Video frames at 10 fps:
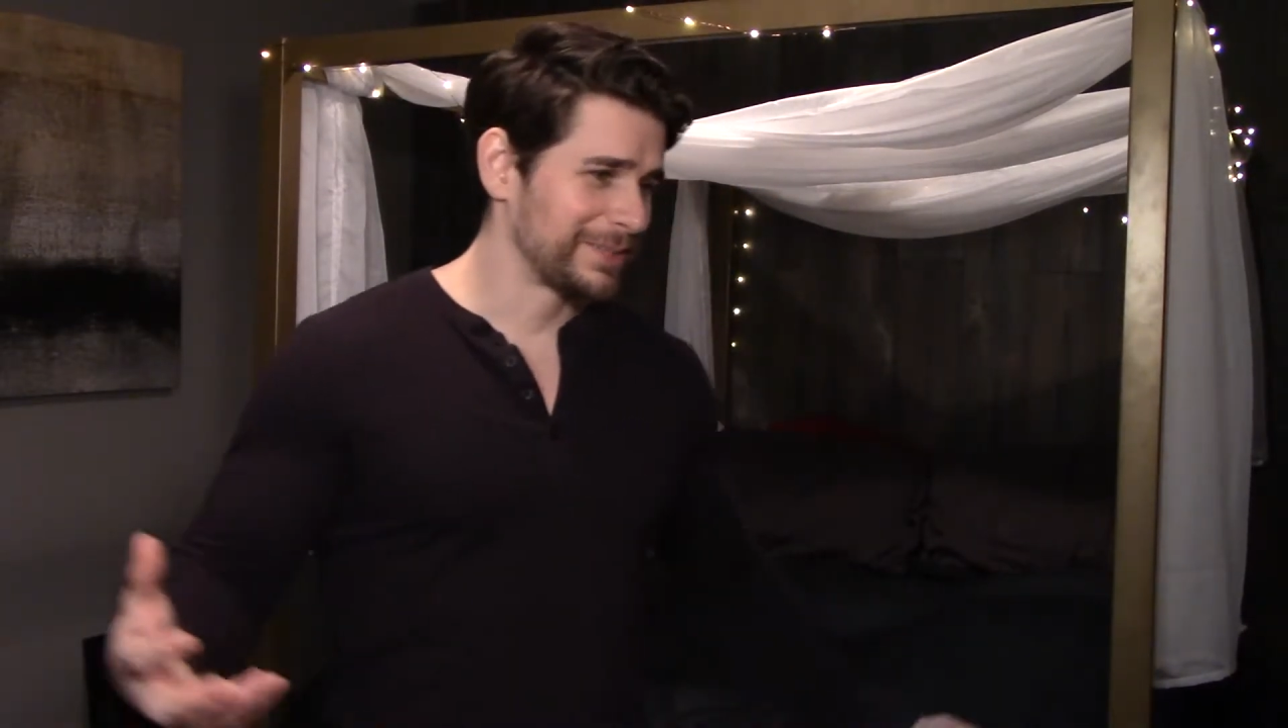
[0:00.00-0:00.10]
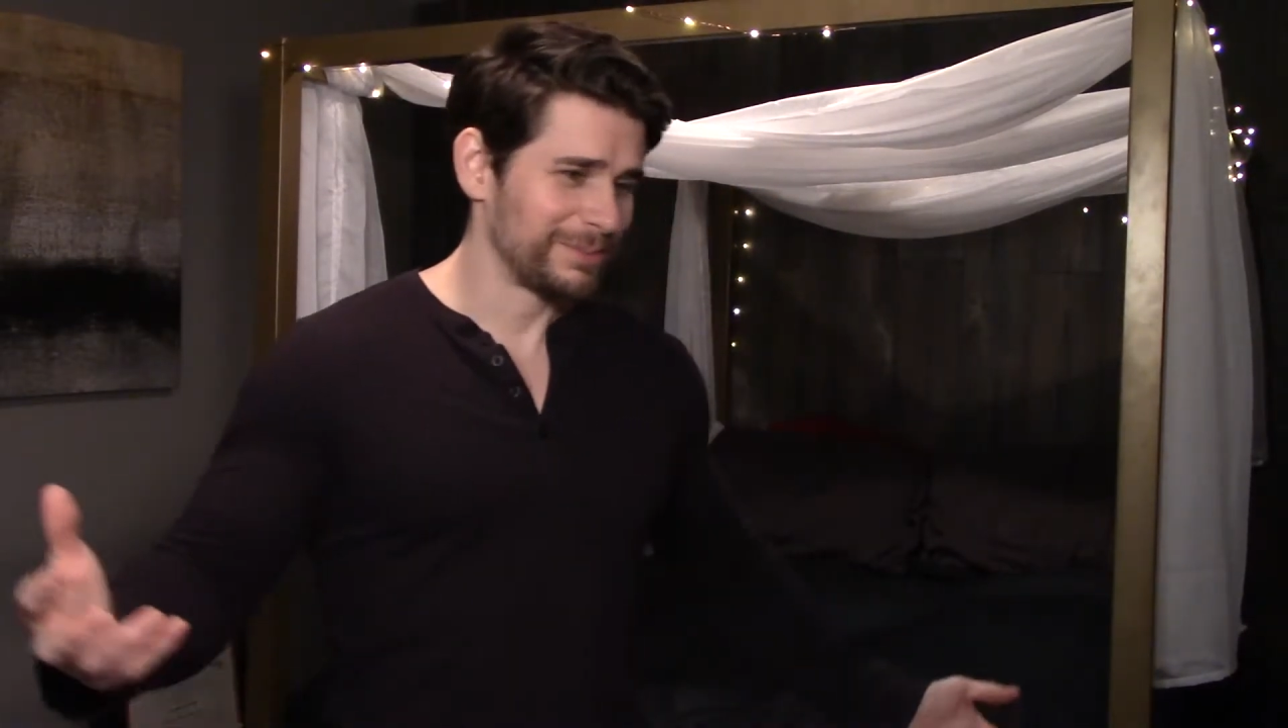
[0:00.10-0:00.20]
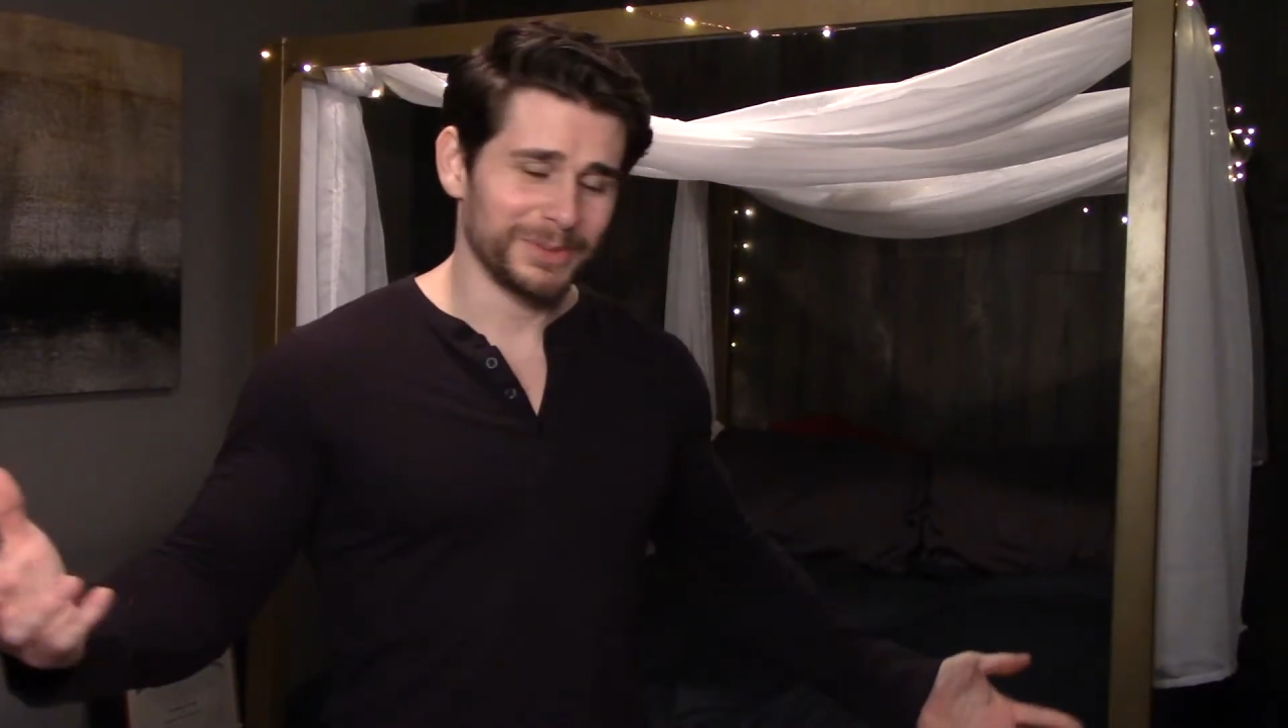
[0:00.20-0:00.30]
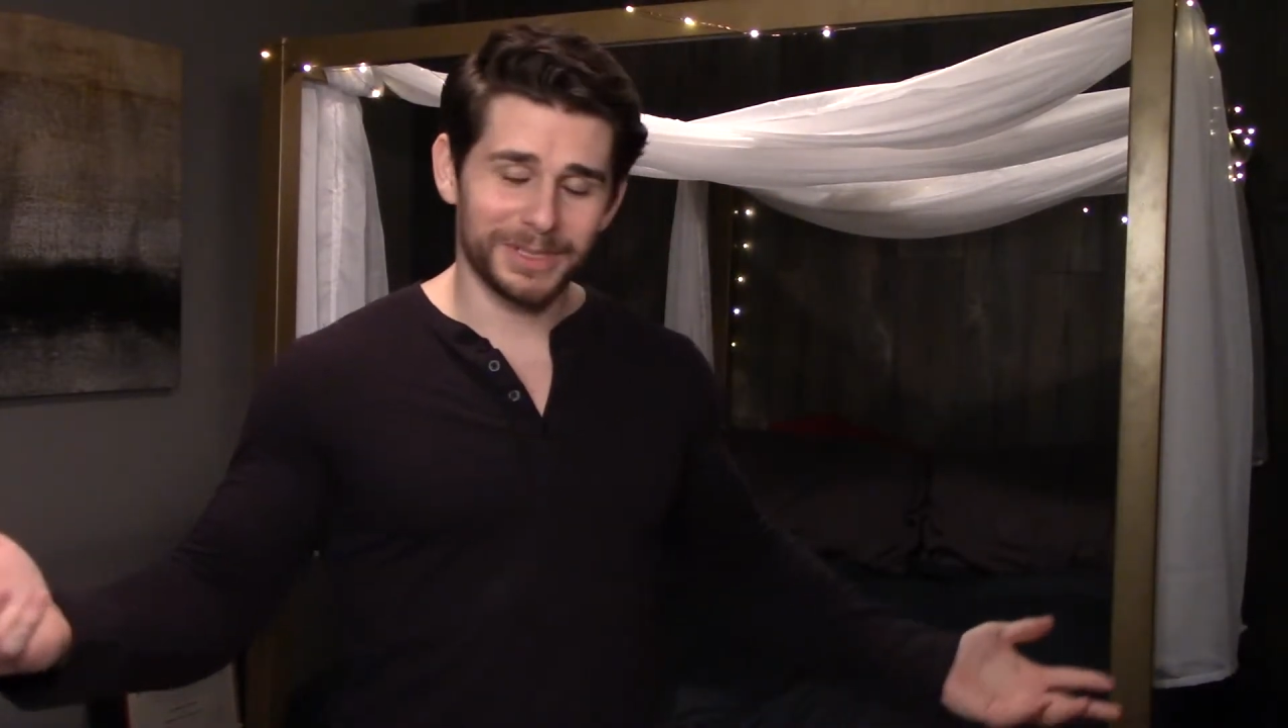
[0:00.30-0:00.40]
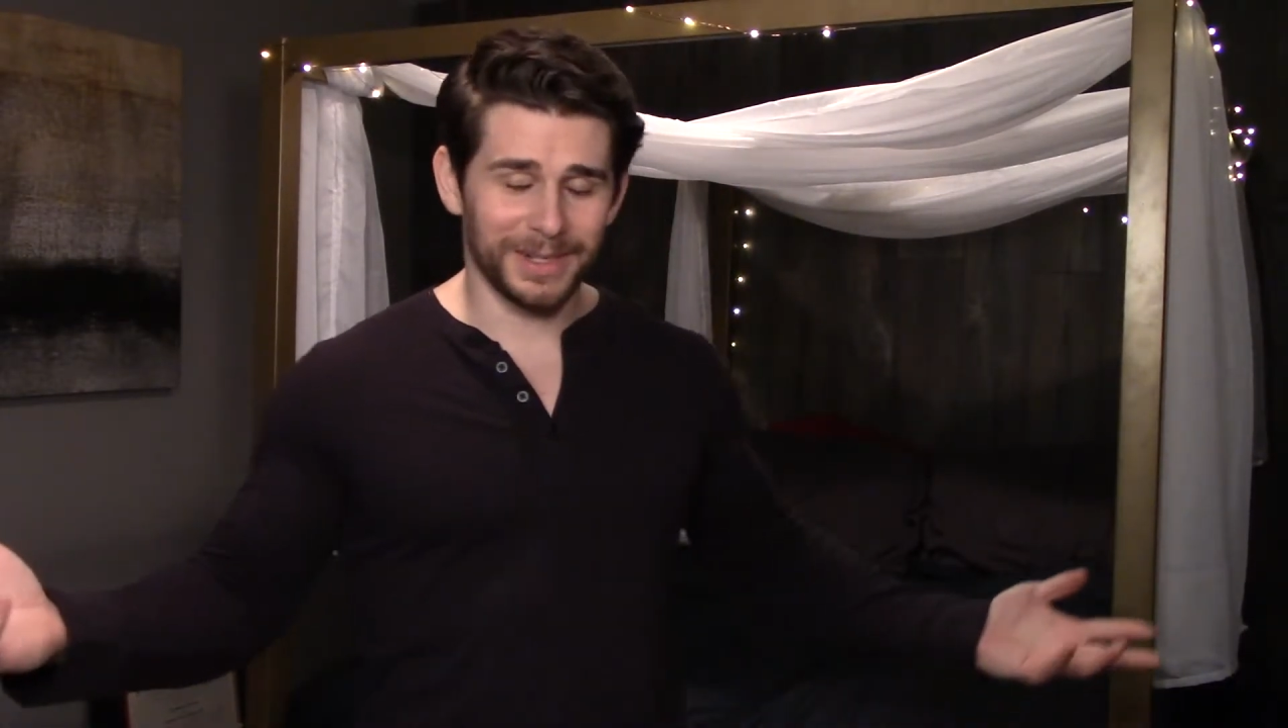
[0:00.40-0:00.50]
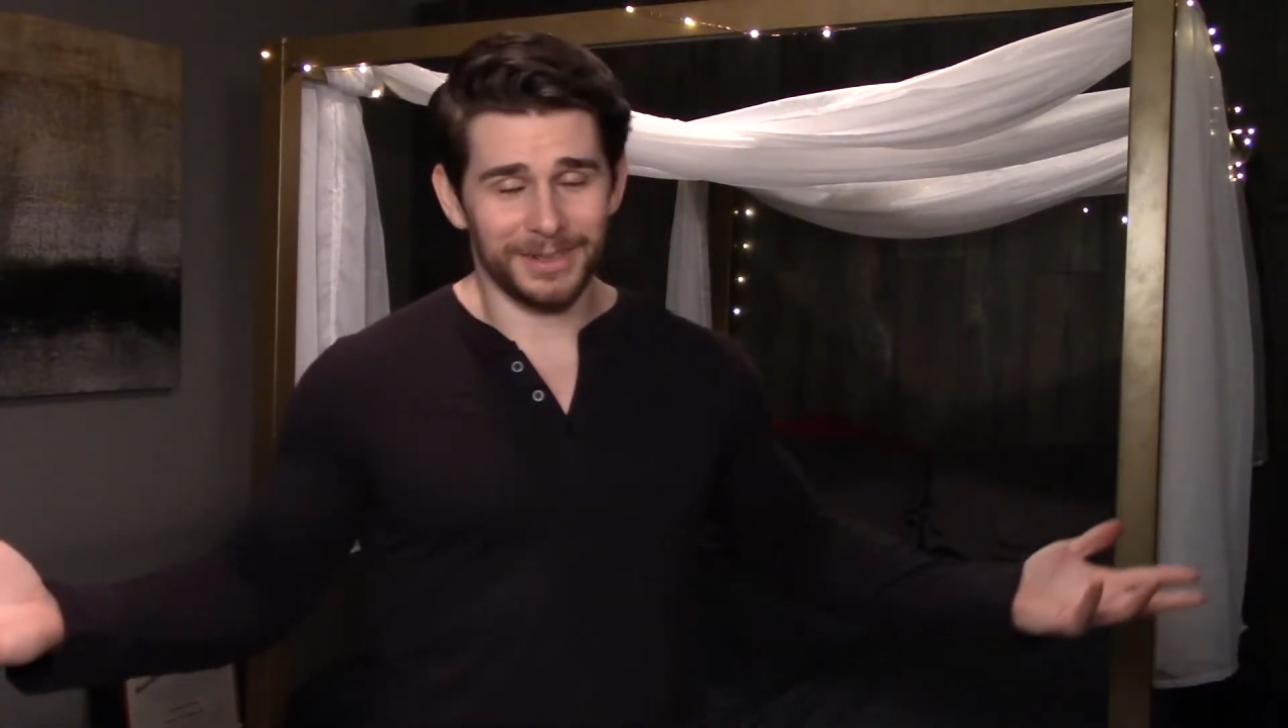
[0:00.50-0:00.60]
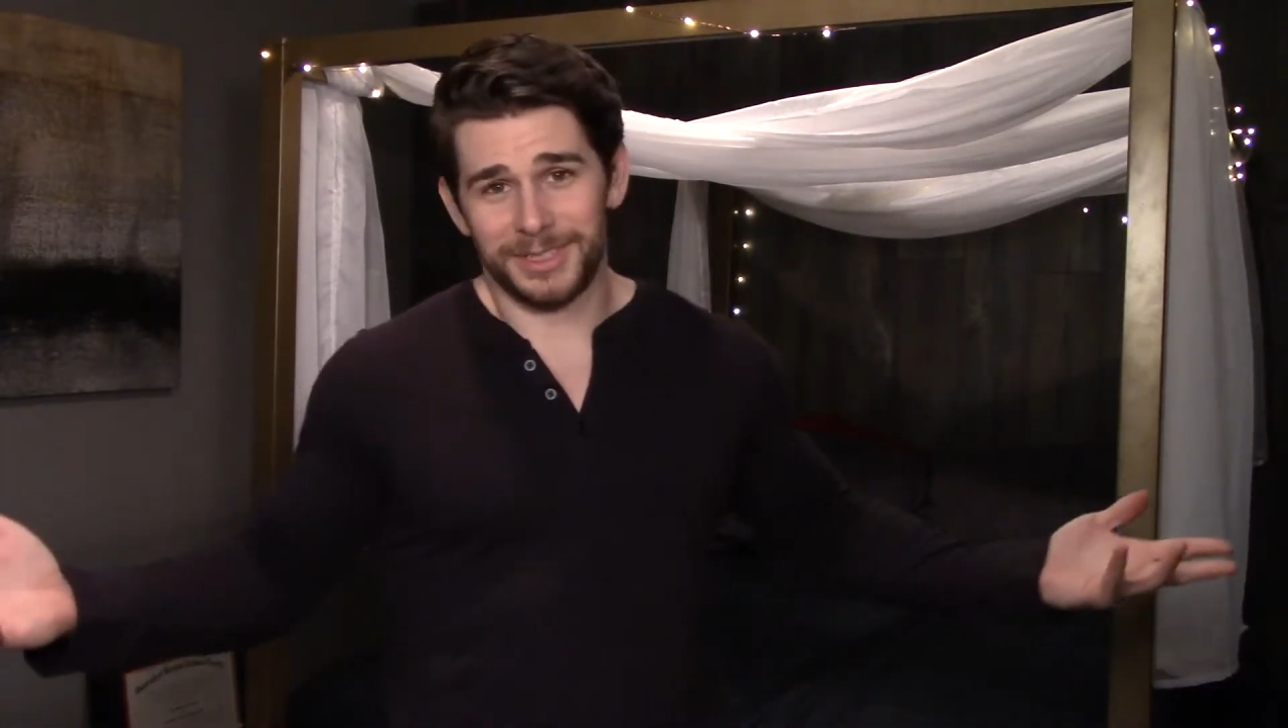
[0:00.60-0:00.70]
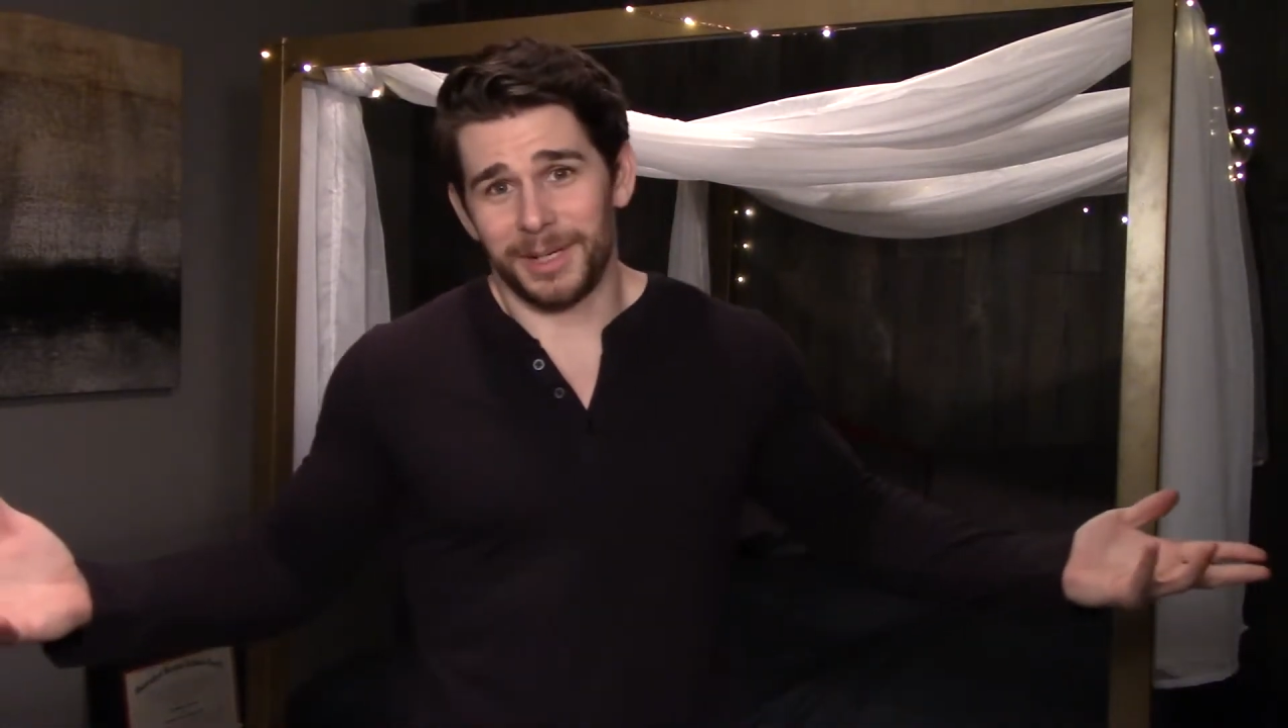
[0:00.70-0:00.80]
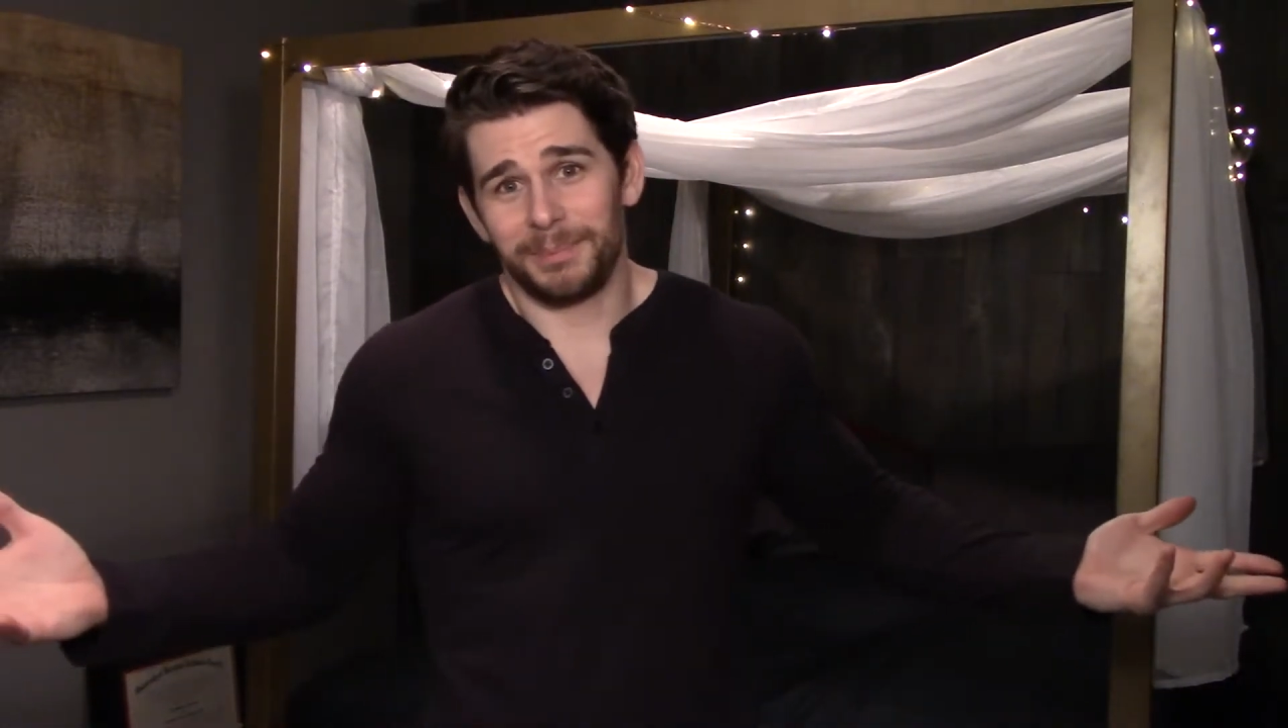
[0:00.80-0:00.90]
some